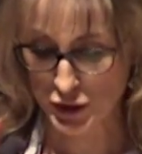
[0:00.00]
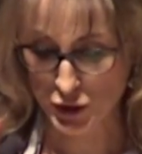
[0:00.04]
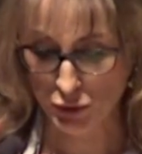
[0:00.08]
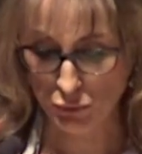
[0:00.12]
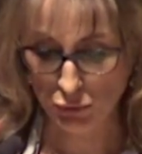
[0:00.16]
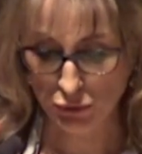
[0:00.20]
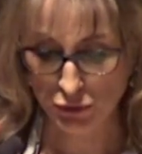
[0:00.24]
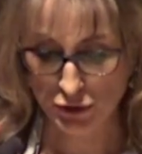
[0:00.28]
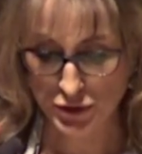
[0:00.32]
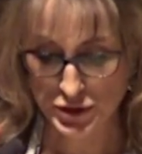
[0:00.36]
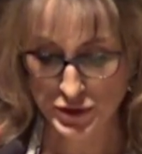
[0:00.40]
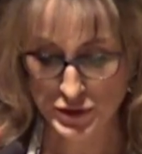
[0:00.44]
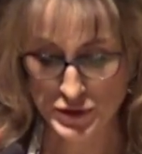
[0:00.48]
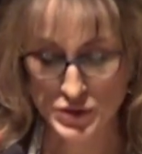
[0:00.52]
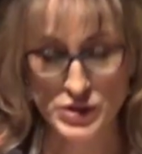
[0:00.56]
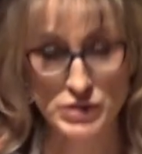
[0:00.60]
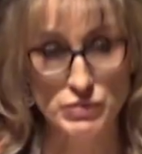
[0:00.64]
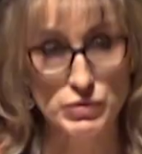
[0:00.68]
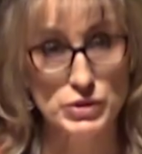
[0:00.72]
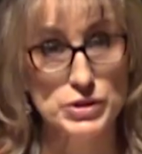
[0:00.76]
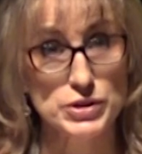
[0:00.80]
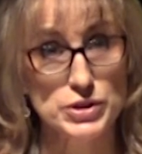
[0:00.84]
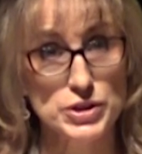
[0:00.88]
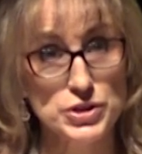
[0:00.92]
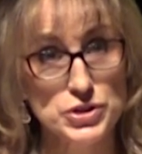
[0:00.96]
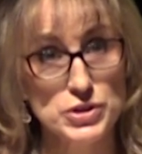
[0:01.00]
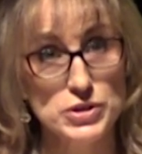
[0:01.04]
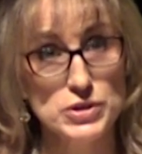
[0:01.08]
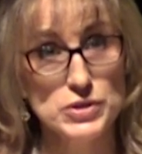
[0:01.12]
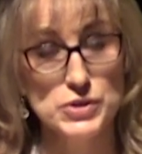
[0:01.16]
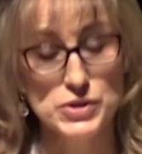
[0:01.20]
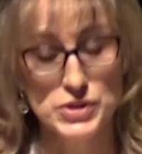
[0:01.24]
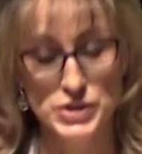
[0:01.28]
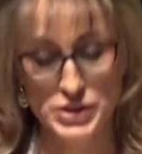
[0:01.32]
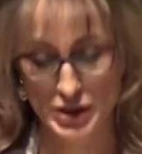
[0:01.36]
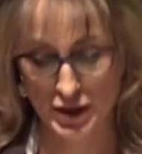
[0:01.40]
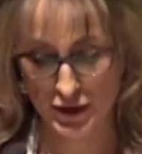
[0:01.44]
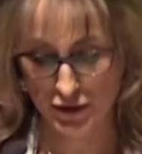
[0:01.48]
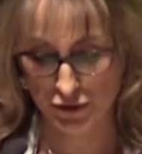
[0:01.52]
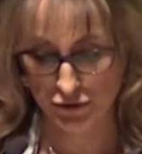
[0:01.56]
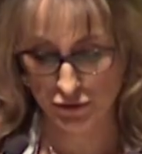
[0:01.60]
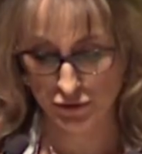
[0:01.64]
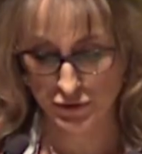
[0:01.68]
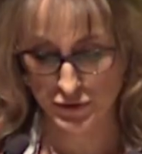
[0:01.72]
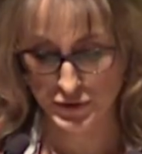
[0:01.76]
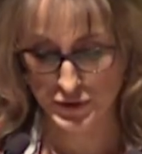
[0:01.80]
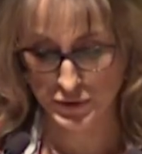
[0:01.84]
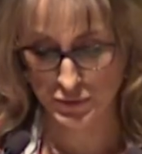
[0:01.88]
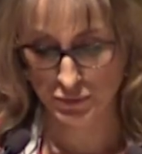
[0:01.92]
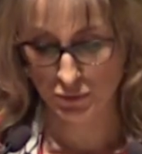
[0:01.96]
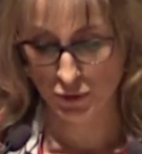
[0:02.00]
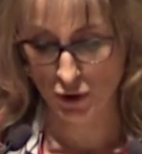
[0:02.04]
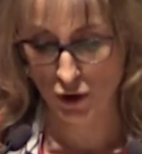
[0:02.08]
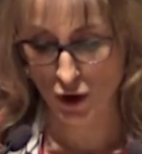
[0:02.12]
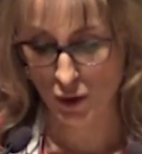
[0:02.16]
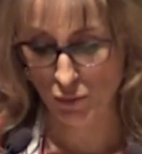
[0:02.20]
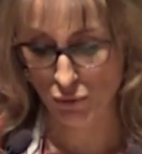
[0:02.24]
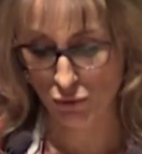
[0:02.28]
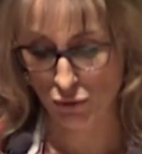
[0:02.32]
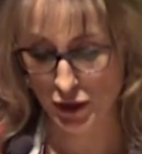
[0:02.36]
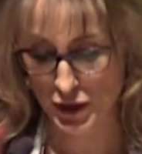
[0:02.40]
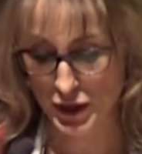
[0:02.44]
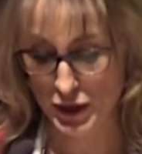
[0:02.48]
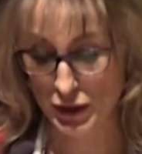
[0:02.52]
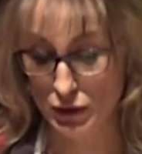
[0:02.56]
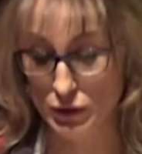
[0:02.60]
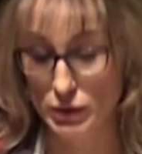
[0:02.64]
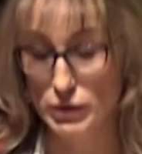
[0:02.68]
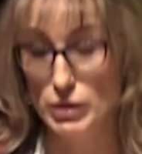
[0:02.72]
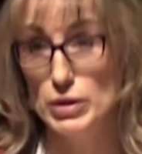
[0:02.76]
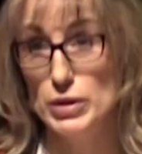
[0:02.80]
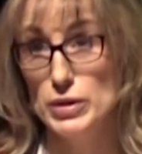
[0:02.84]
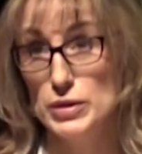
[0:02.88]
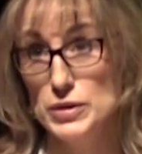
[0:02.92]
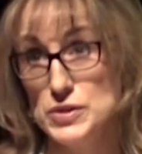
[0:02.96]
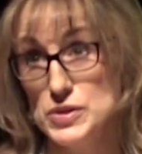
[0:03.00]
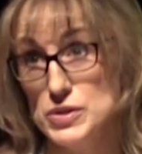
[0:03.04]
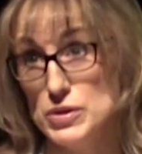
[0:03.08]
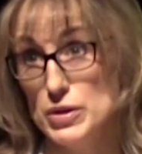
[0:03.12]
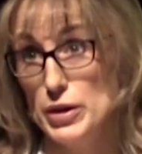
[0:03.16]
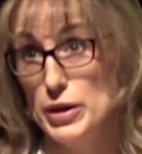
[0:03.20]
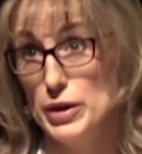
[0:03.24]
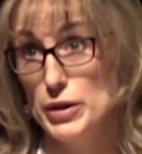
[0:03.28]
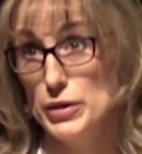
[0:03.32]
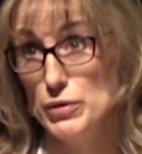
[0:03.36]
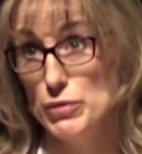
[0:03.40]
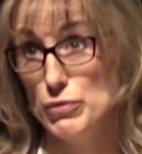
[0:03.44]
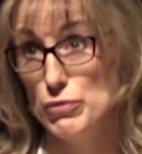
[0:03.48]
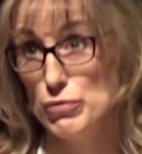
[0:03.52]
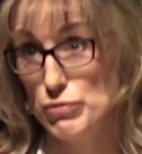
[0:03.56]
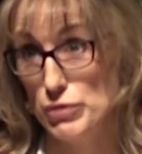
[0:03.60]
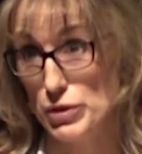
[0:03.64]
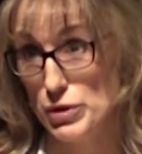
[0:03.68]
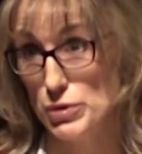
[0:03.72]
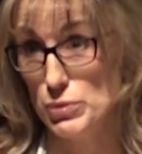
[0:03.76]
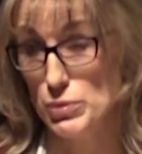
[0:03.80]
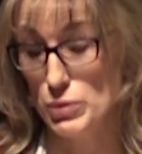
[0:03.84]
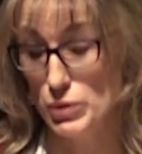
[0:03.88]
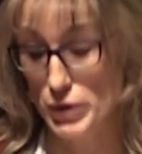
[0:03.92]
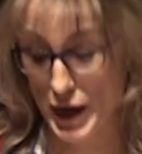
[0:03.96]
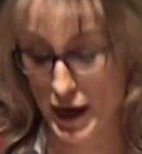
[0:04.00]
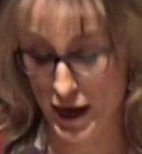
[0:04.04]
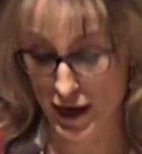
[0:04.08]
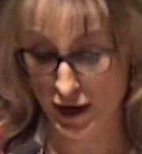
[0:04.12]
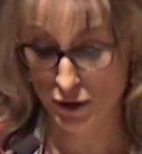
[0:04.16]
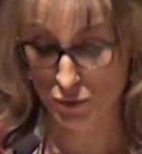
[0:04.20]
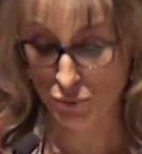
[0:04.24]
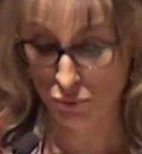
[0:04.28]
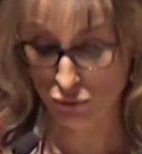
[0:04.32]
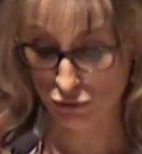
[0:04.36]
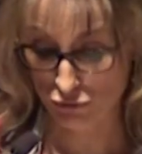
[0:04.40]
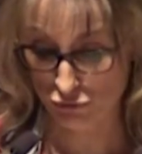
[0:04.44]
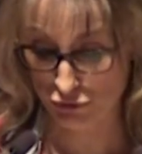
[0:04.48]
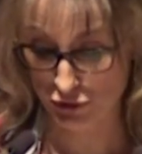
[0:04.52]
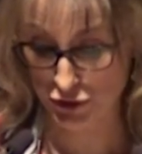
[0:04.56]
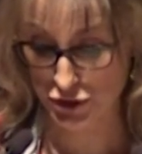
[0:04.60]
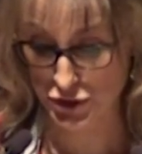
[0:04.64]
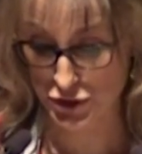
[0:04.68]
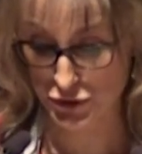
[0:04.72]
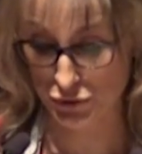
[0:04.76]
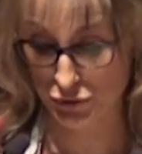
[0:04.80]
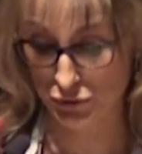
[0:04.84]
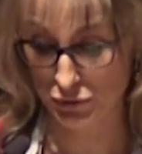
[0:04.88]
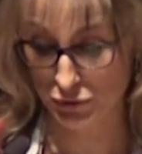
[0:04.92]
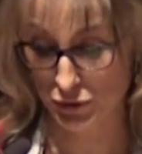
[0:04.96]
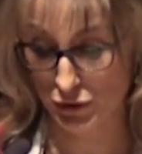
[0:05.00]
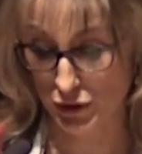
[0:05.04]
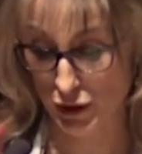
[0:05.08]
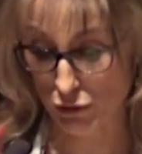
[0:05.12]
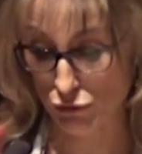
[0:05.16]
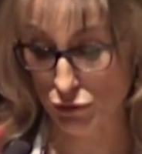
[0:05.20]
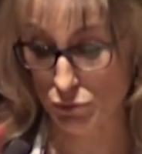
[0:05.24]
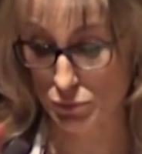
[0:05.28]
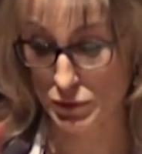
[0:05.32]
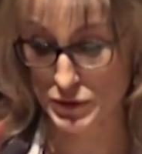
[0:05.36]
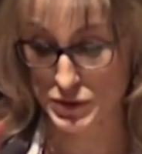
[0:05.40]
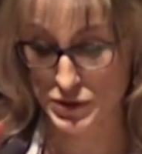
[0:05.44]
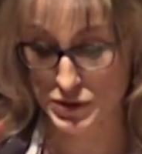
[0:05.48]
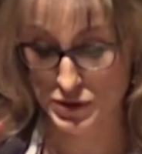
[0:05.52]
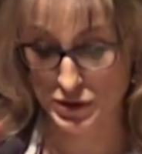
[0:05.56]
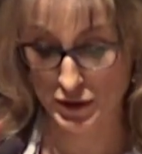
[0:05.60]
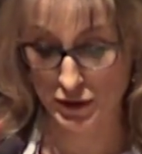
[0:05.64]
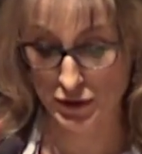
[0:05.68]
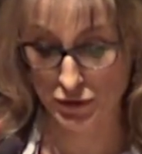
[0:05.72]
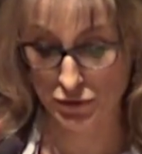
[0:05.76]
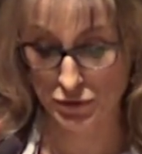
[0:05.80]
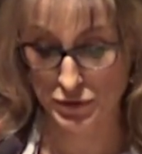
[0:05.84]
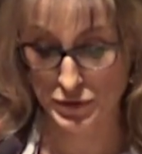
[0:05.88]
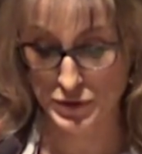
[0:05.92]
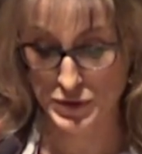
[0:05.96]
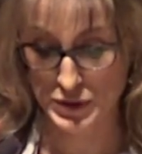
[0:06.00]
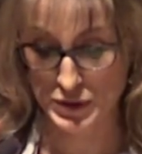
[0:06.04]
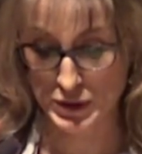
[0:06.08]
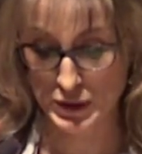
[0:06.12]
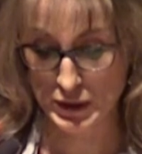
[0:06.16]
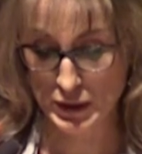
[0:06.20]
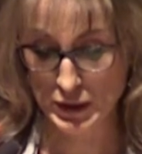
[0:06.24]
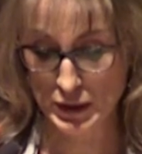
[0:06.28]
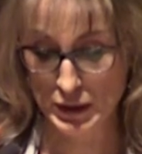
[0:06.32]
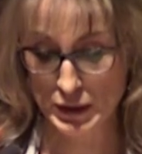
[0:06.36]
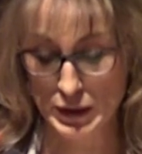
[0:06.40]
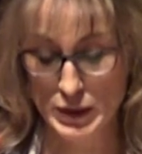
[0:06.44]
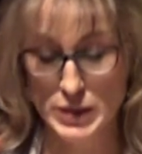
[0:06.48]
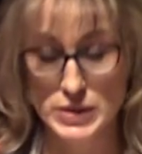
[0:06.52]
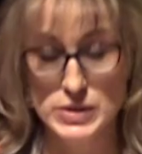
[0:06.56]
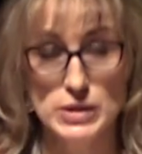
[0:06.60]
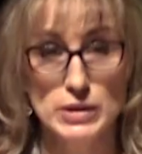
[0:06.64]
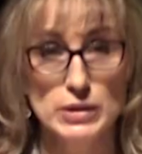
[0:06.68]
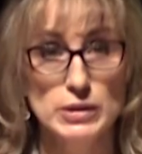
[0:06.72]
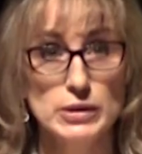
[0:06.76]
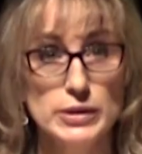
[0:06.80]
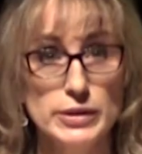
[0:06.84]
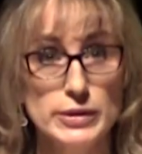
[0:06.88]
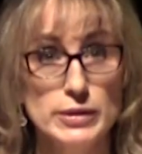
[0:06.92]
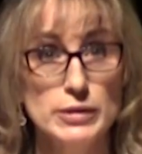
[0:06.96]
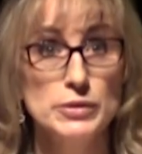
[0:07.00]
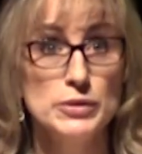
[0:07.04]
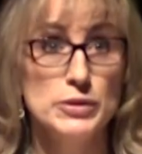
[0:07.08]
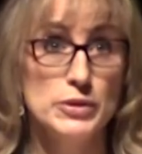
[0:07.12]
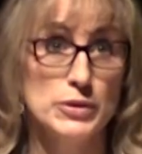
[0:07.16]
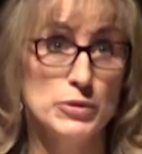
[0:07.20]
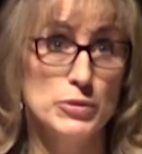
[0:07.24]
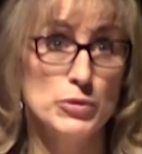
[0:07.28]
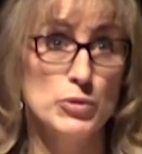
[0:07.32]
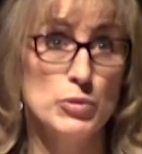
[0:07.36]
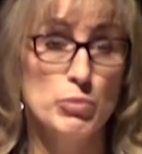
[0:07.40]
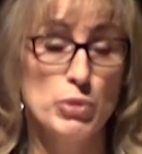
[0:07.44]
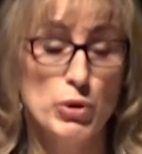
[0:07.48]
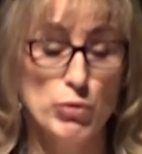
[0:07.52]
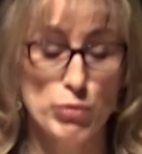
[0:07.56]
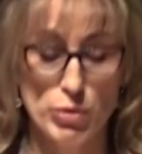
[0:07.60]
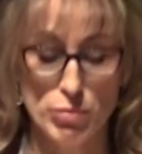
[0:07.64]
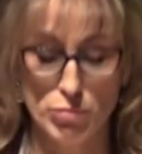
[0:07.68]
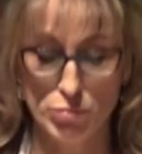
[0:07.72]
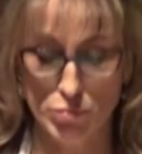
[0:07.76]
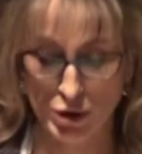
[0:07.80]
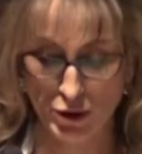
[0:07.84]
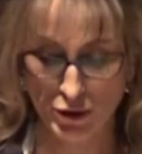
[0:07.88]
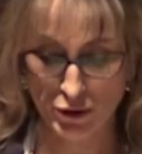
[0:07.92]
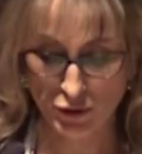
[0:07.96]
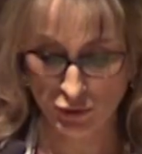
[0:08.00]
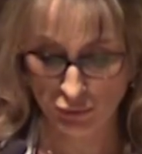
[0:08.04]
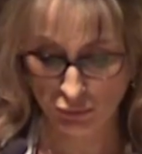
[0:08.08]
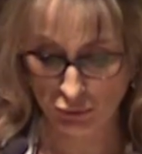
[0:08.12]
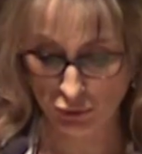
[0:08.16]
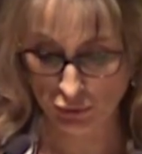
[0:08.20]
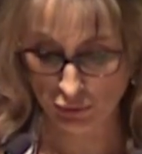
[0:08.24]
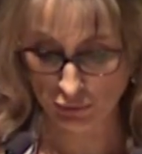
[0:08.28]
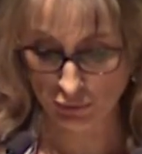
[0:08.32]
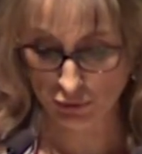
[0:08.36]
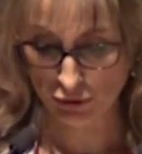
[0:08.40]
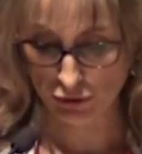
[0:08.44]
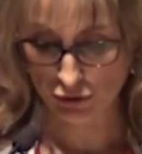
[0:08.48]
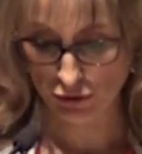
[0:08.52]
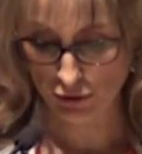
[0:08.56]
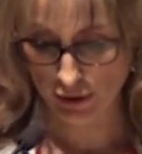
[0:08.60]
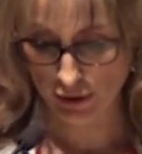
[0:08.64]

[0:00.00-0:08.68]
The emergence of Indigenous standards operating alongside federal and provincial government standards is a little known but remarkably